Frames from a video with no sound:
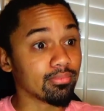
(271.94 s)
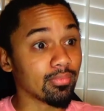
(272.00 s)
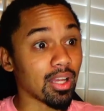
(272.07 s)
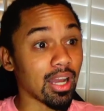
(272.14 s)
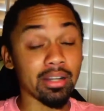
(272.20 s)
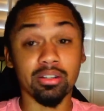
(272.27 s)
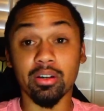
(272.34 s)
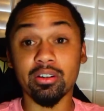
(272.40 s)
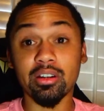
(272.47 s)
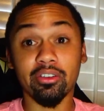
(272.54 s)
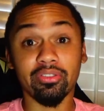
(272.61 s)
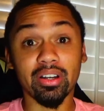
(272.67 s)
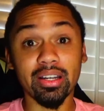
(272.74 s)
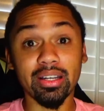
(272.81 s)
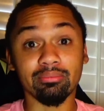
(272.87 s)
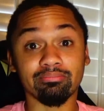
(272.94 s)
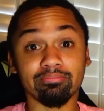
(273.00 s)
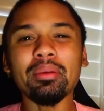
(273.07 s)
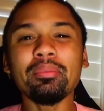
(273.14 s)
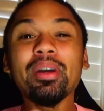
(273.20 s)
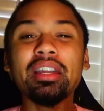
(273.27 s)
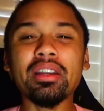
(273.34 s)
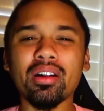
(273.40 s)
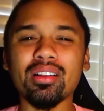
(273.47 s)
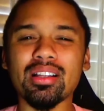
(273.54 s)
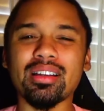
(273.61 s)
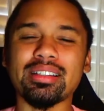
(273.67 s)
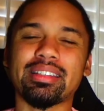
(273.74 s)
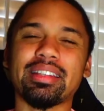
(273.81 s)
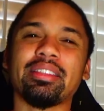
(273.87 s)
I turned out fine. In all
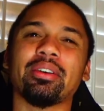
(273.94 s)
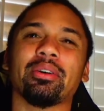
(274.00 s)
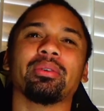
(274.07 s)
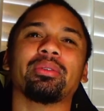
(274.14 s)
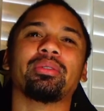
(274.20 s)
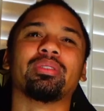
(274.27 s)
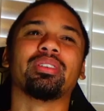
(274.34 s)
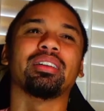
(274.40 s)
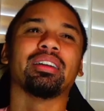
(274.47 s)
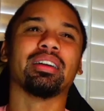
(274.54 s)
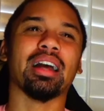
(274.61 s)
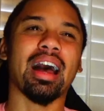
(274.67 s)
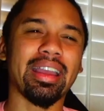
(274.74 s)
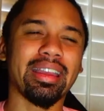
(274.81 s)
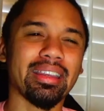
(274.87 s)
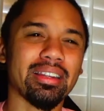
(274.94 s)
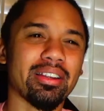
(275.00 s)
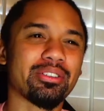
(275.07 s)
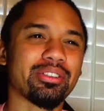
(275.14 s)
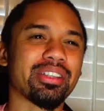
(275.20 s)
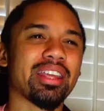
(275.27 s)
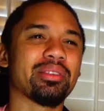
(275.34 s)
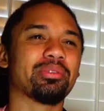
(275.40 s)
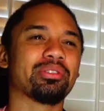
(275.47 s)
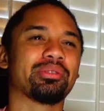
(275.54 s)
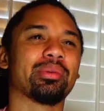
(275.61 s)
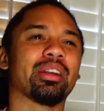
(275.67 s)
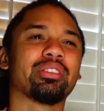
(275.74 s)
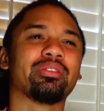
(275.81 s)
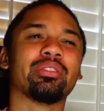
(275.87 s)
honesty, though, I can understand the
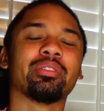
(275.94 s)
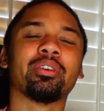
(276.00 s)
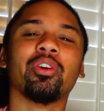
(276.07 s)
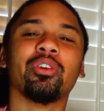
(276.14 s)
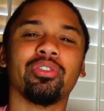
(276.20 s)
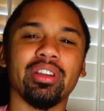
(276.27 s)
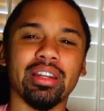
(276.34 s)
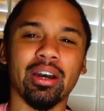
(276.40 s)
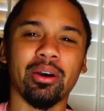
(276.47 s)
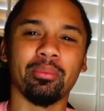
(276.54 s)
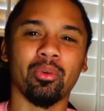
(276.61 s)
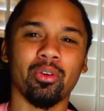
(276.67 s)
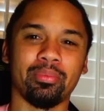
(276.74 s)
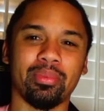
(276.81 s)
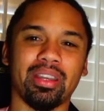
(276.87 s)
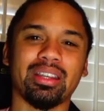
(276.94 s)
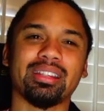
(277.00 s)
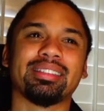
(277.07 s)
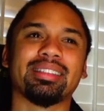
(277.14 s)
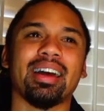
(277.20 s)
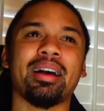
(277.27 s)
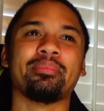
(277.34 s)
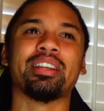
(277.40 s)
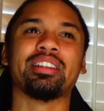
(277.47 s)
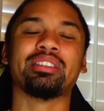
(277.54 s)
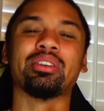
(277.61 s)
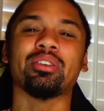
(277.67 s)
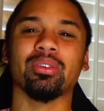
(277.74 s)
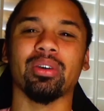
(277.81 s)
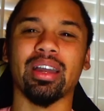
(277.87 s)
perspective of Goofy now more because I'm an
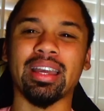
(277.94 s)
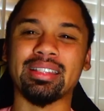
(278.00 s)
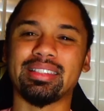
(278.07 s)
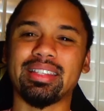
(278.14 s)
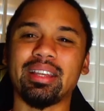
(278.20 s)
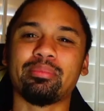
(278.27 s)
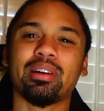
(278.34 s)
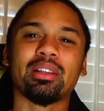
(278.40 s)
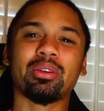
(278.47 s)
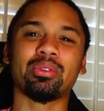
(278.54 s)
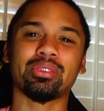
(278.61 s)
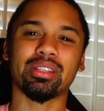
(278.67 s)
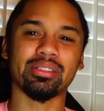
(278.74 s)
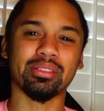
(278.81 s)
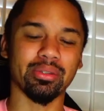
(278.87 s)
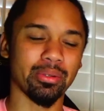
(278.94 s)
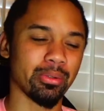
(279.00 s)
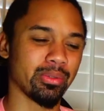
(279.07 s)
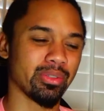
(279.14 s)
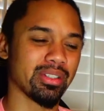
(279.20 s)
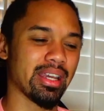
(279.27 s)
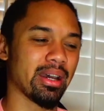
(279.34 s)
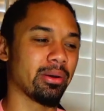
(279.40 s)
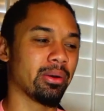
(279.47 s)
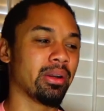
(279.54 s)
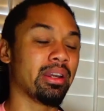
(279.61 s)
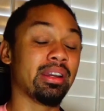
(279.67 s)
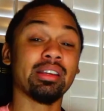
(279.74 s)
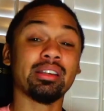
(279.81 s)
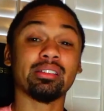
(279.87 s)
adult. And seeing my little sister, who's now
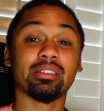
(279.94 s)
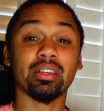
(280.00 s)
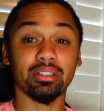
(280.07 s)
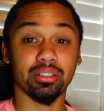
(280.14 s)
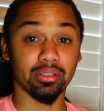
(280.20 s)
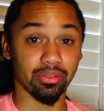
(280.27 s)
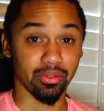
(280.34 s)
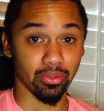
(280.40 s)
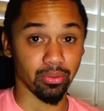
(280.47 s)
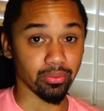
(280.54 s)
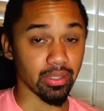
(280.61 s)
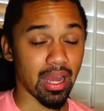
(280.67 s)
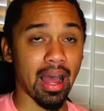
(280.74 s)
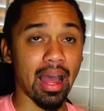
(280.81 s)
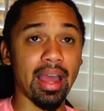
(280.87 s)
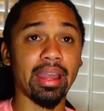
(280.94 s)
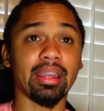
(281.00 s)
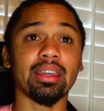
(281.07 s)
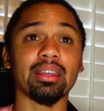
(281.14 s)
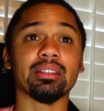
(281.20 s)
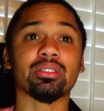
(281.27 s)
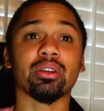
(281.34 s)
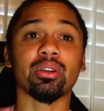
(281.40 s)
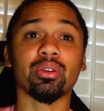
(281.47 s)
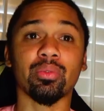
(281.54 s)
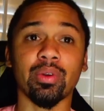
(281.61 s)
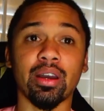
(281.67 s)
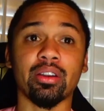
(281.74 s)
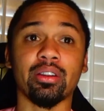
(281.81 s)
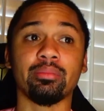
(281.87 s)
6 years old, I can turn
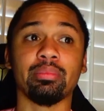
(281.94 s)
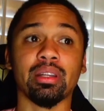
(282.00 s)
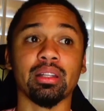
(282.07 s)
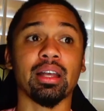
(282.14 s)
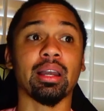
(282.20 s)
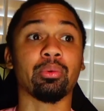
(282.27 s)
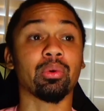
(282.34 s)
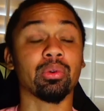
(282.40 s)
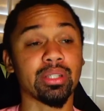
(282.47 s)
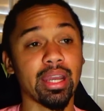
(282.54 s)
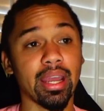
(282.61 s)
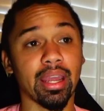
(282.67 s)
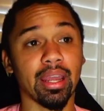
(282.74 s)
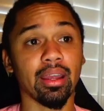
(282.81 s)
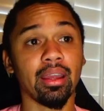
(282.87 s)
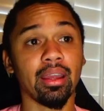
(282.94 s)
around and be like, well, dang,